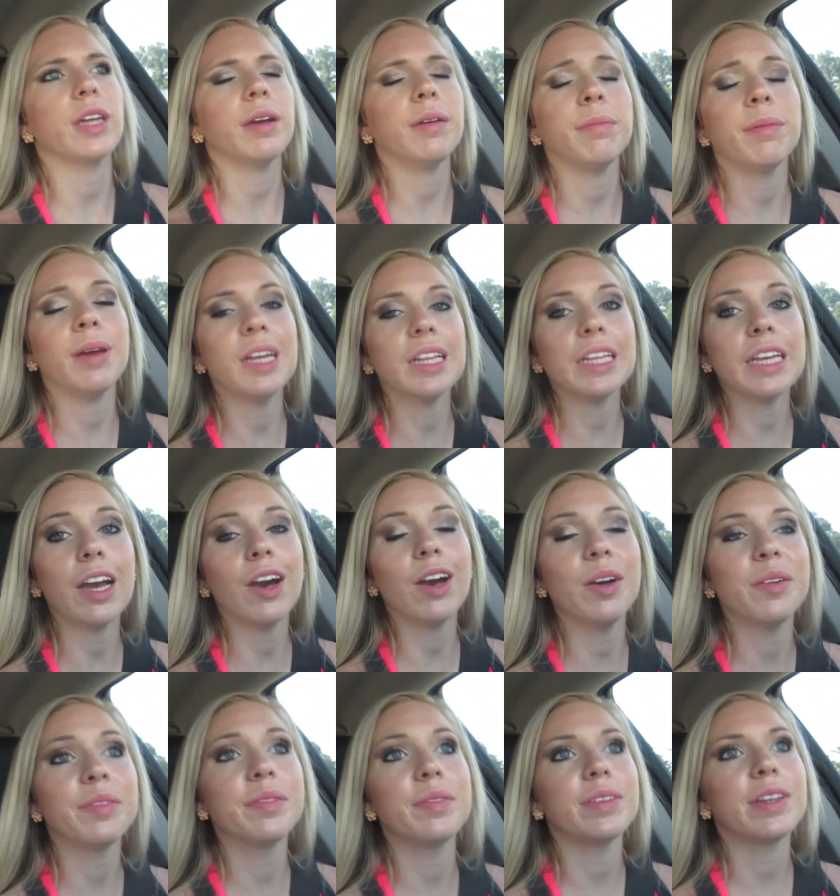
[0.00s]
dropped Mollie
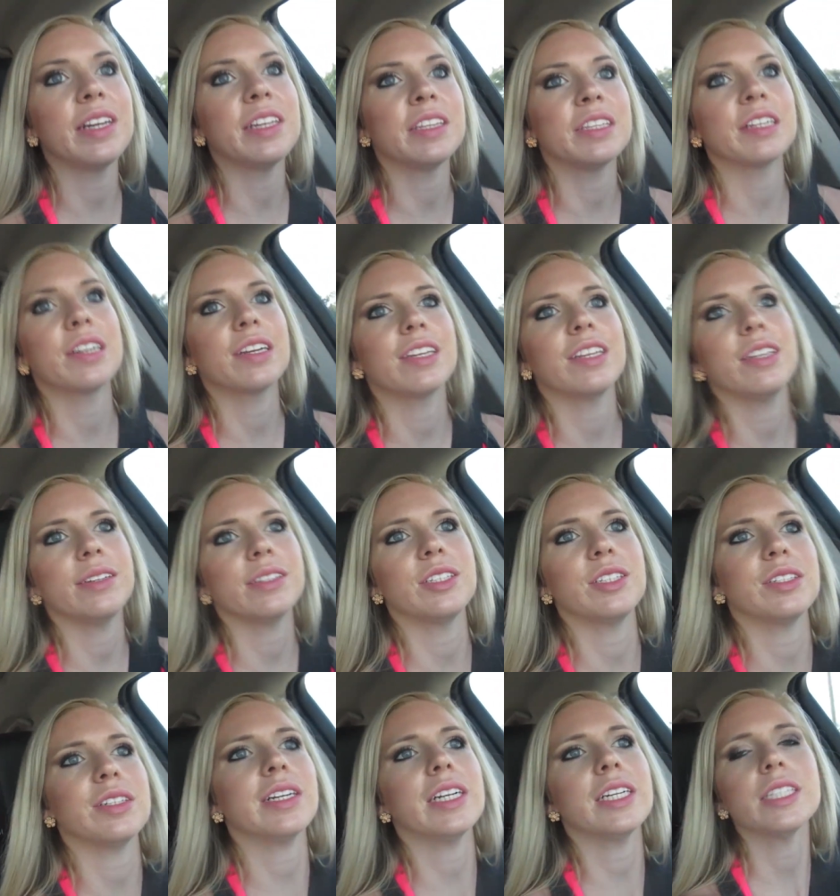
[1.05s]
off and they're gonna do a
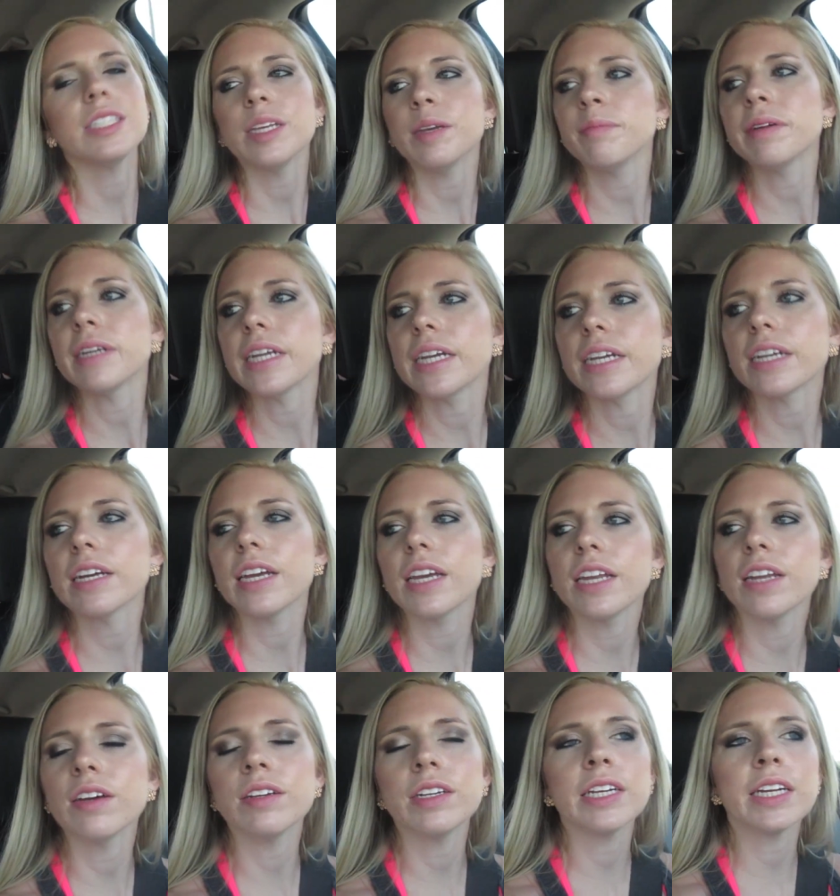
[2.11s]
short summer
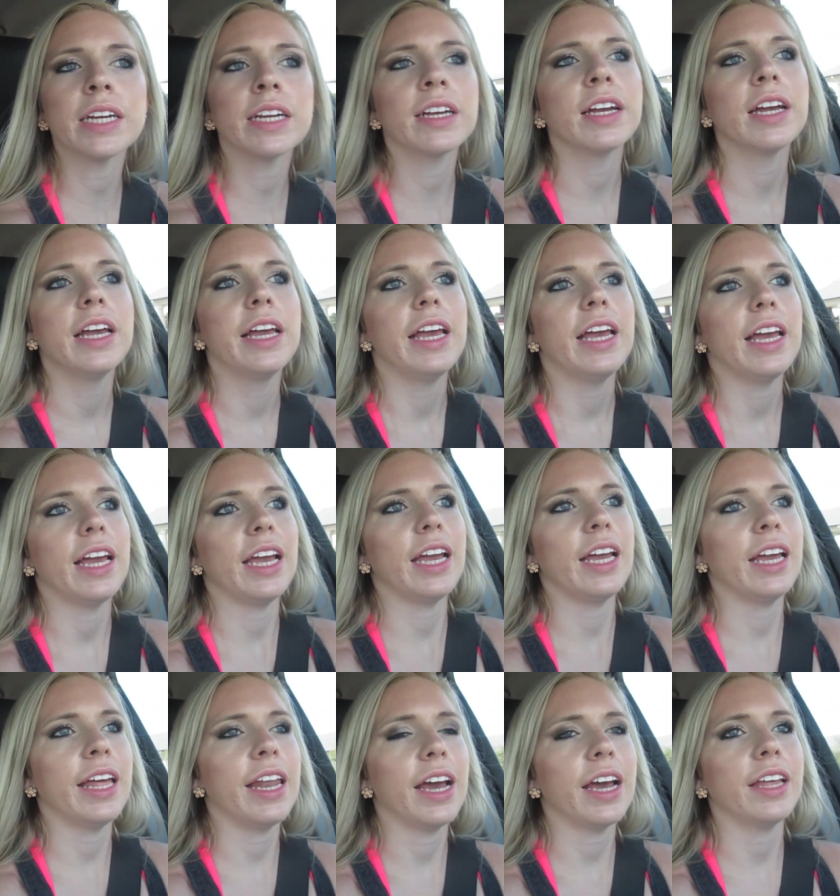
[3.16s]
haircut on her.
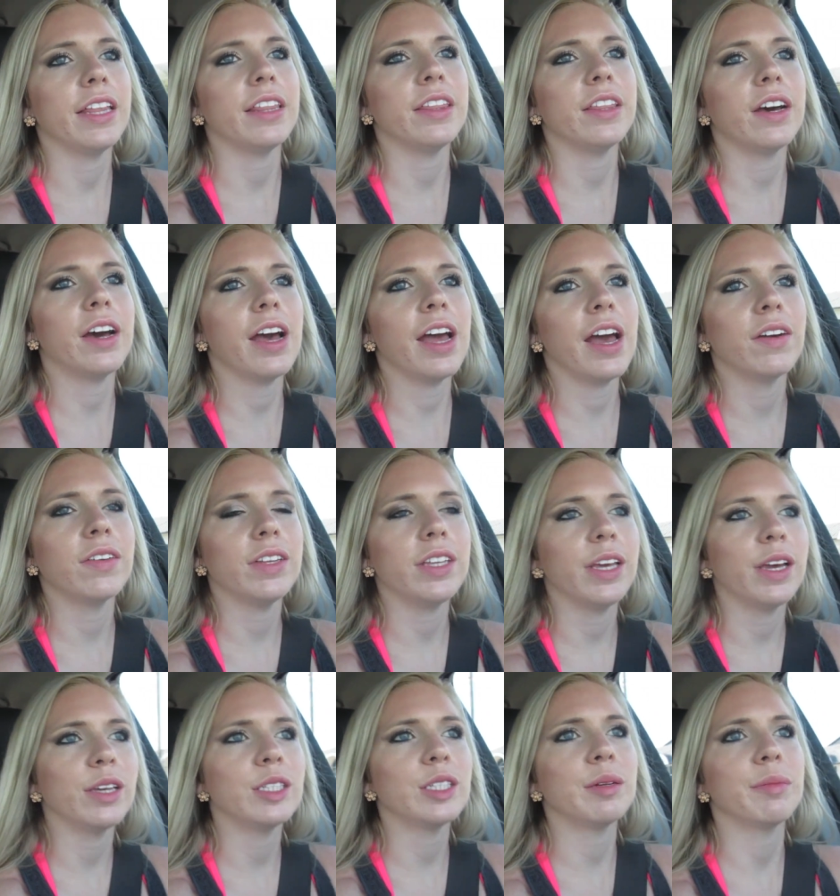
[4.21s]
And I thought I would
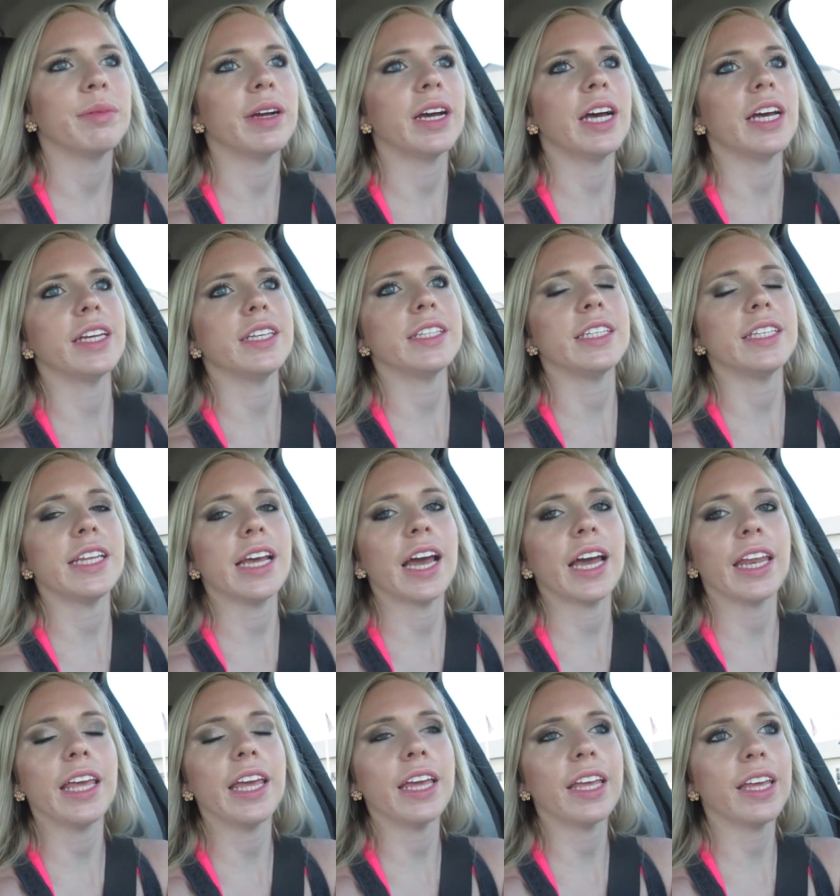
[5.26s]
go surprise
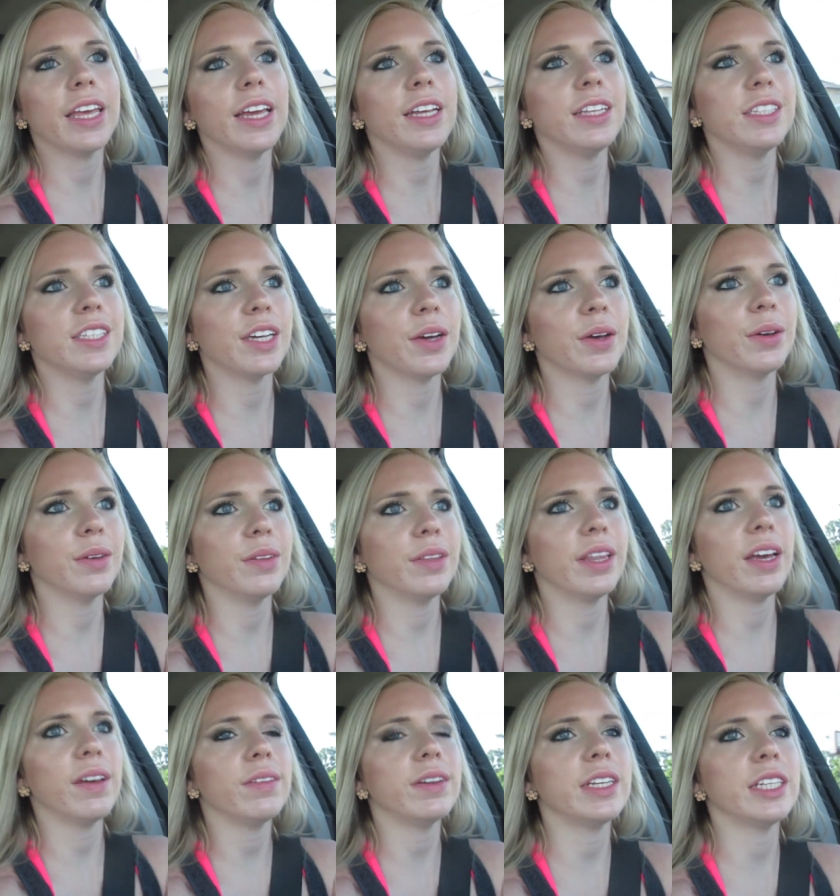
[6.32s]
Daddy and Kenzo.
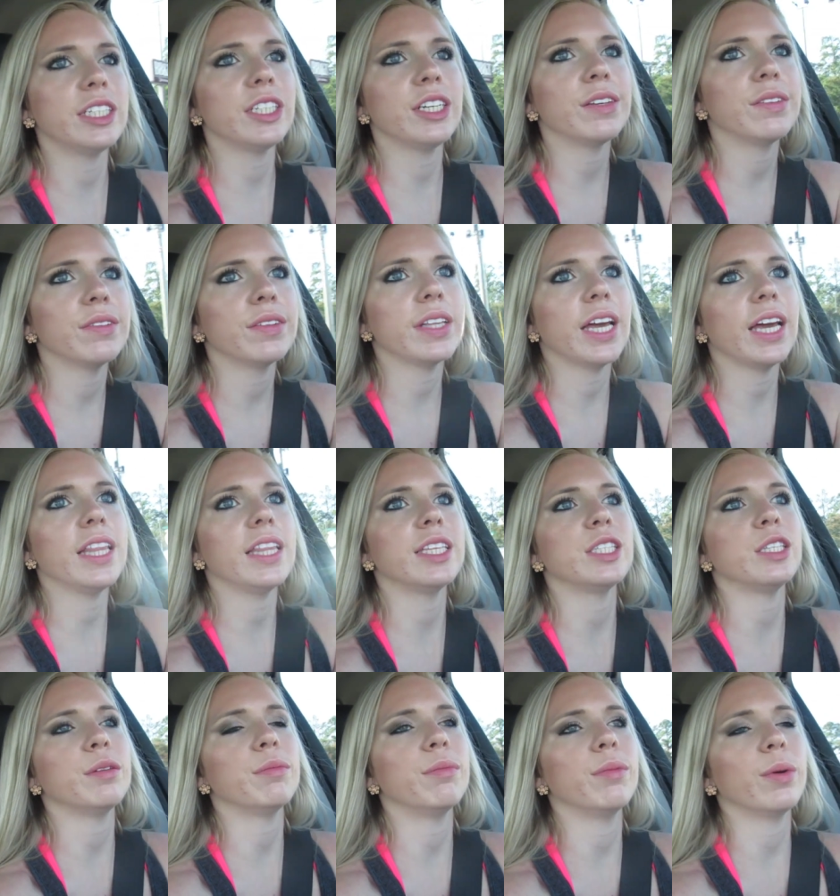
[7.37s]
They went to Chick-fil-A
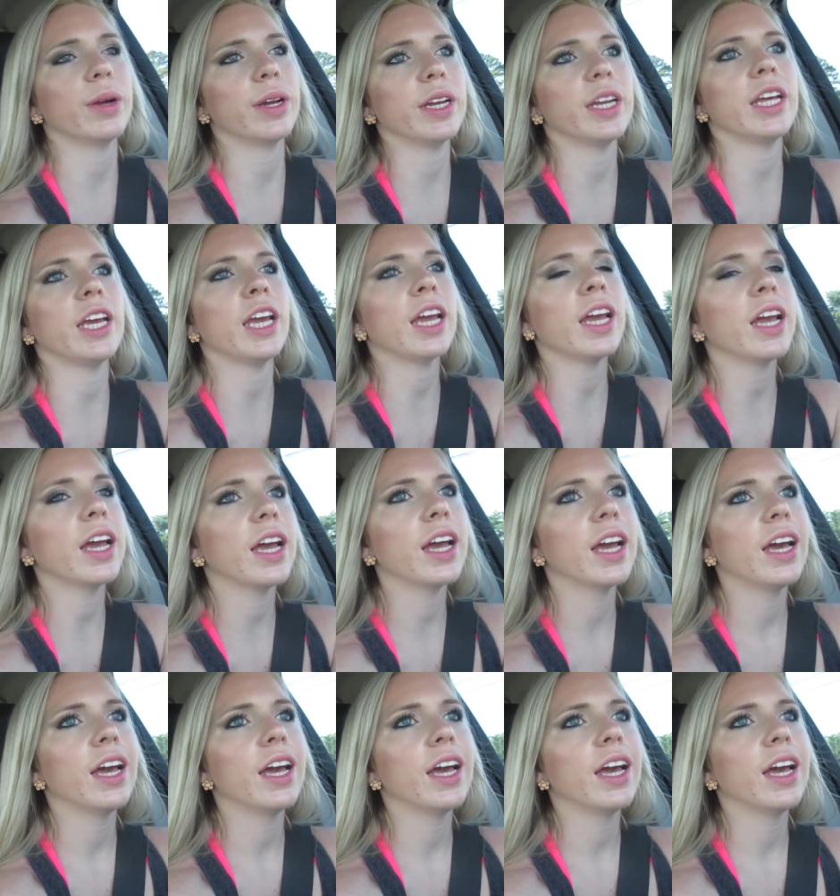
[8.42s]
this morning.